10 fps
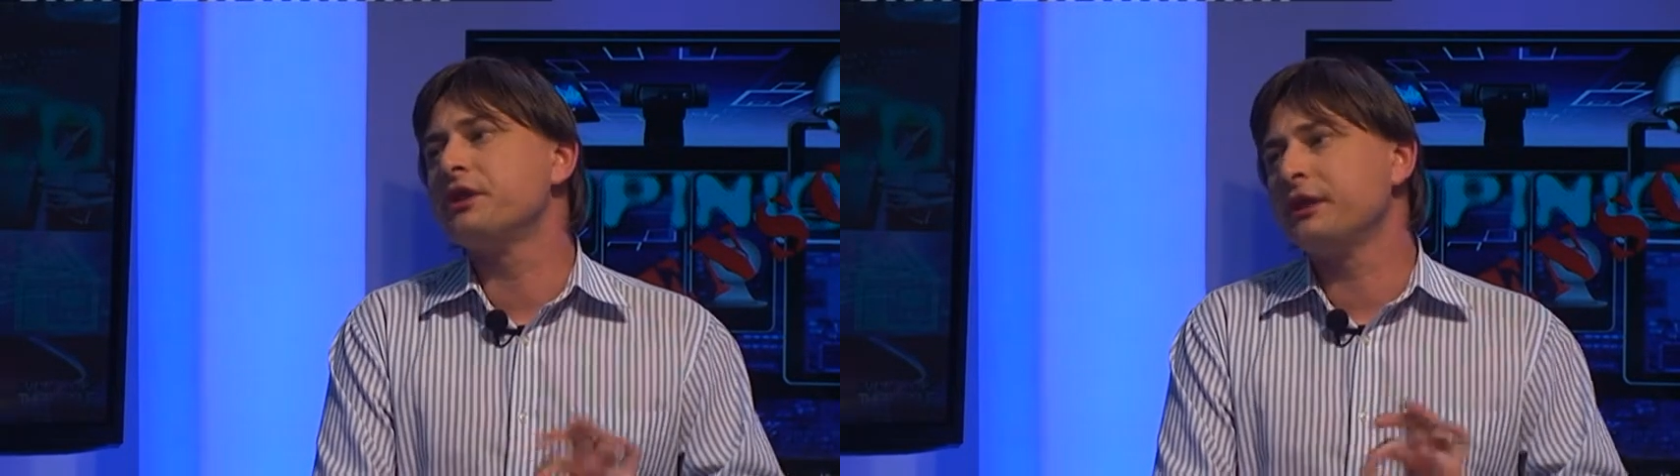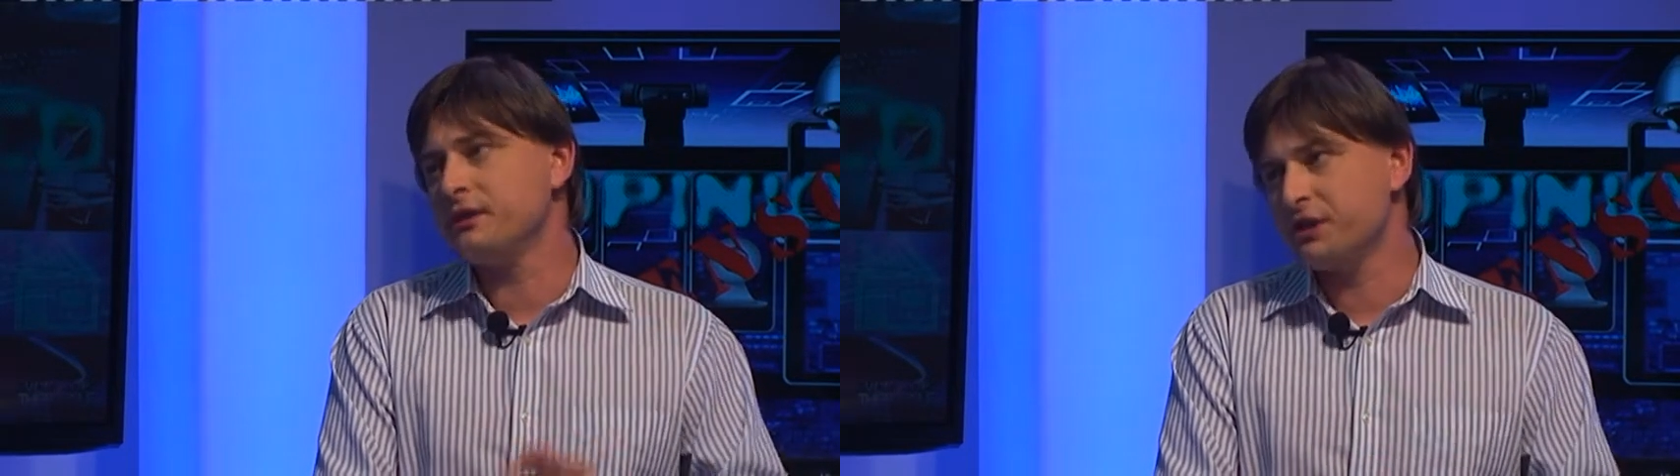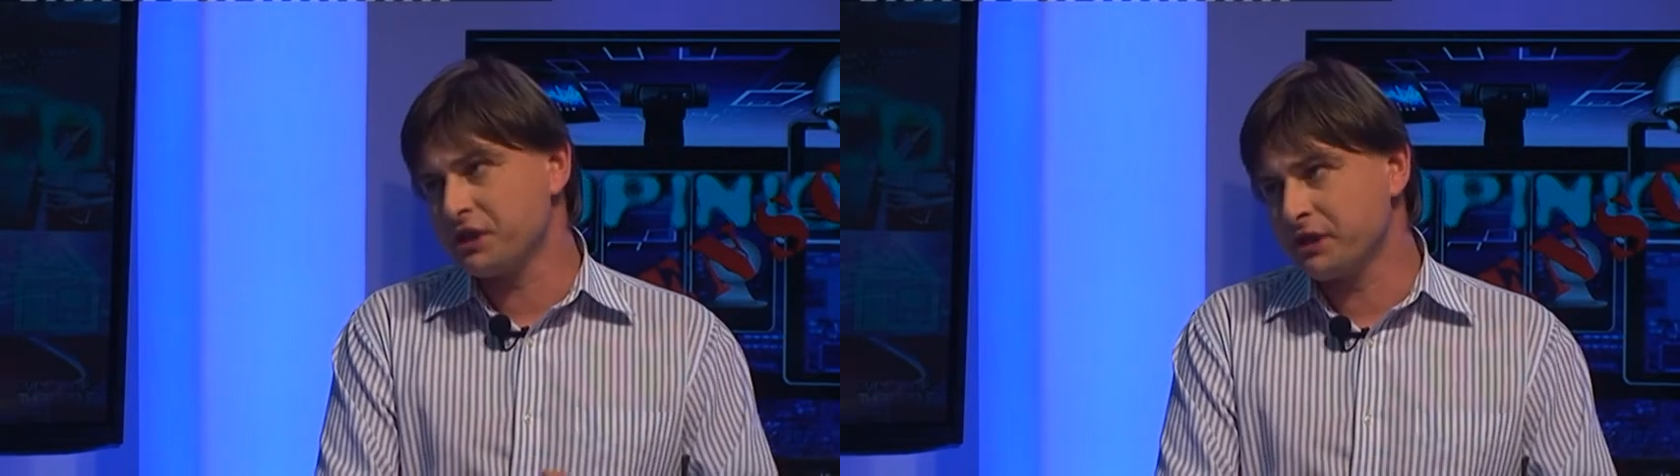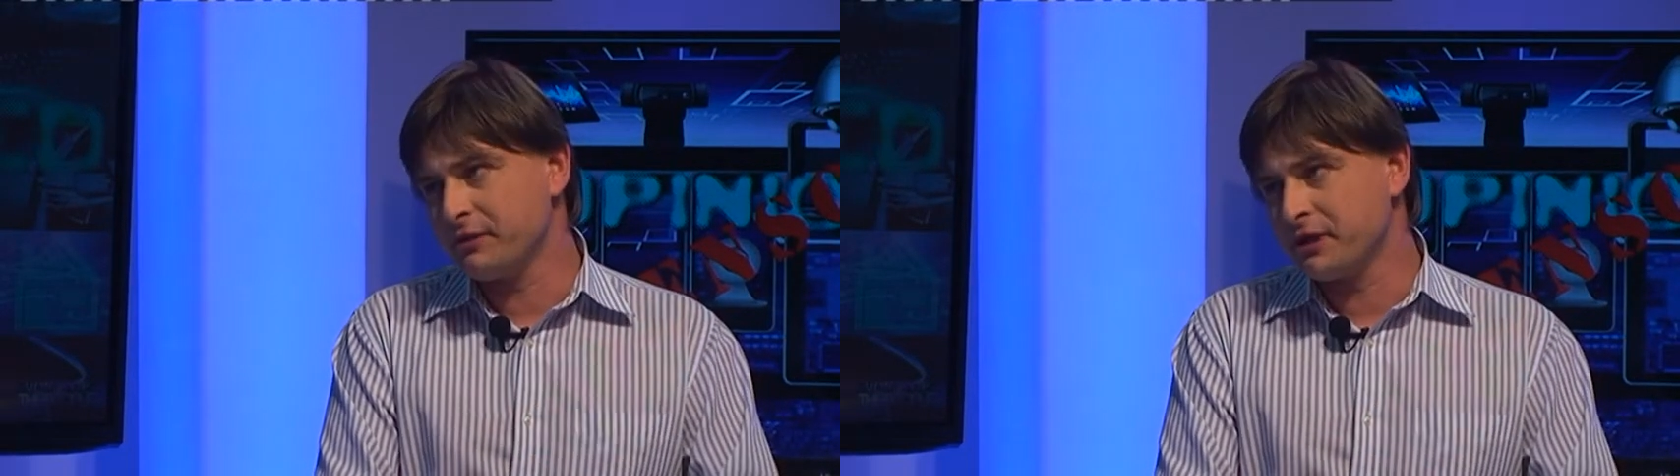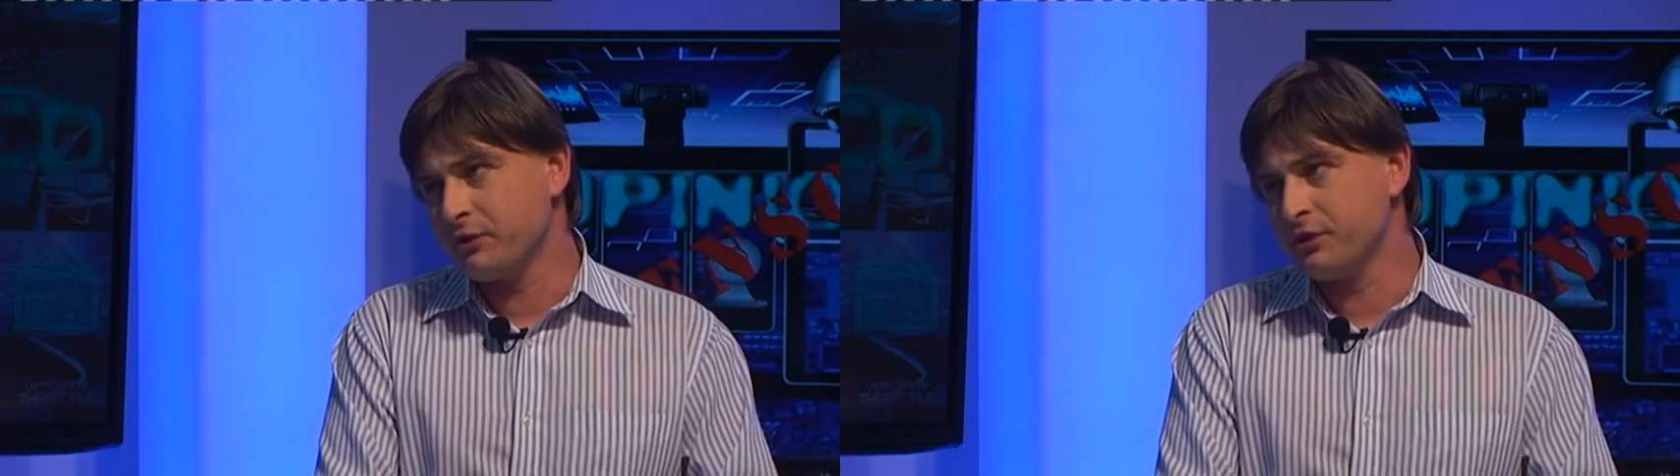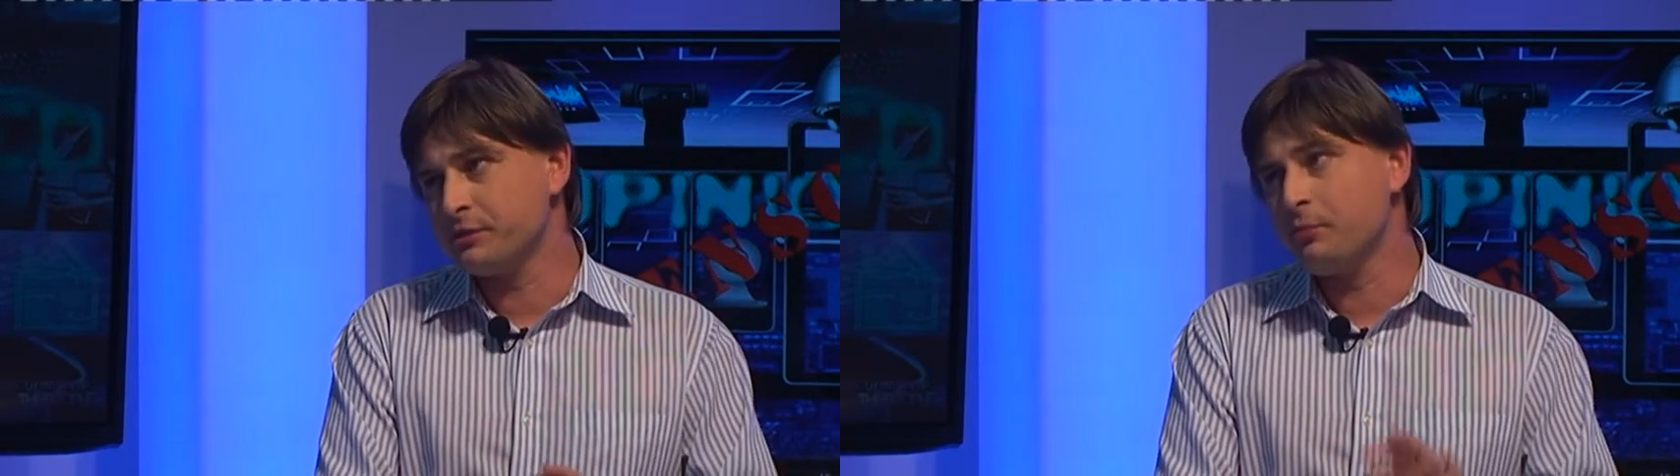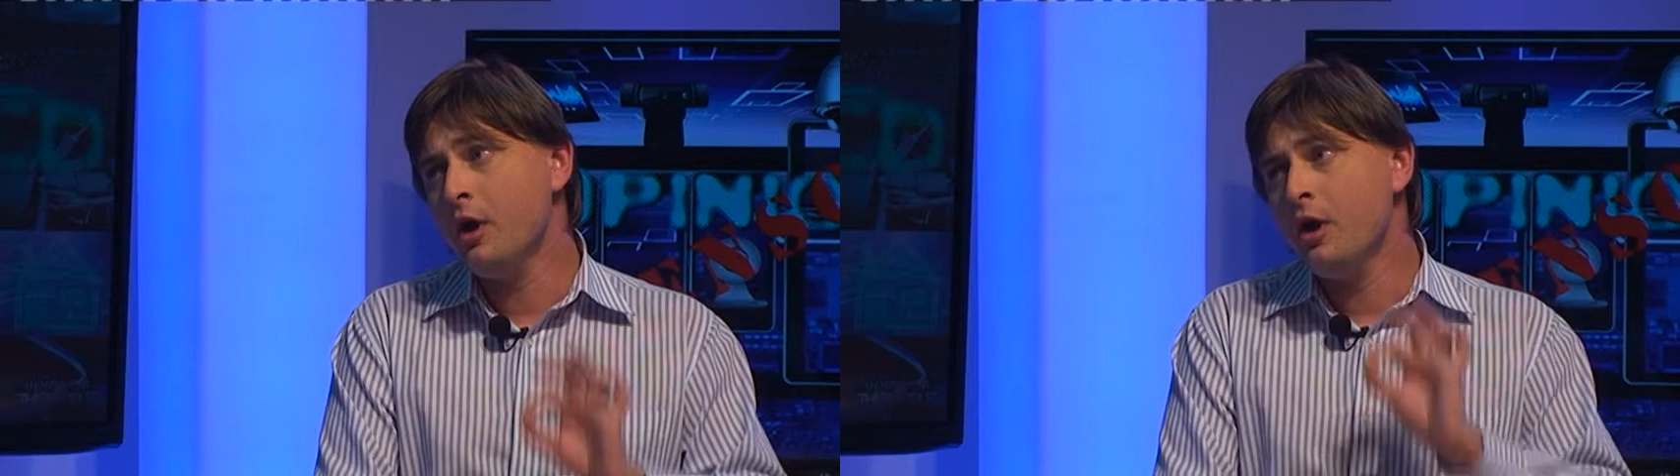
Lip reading: the conditions for terrorism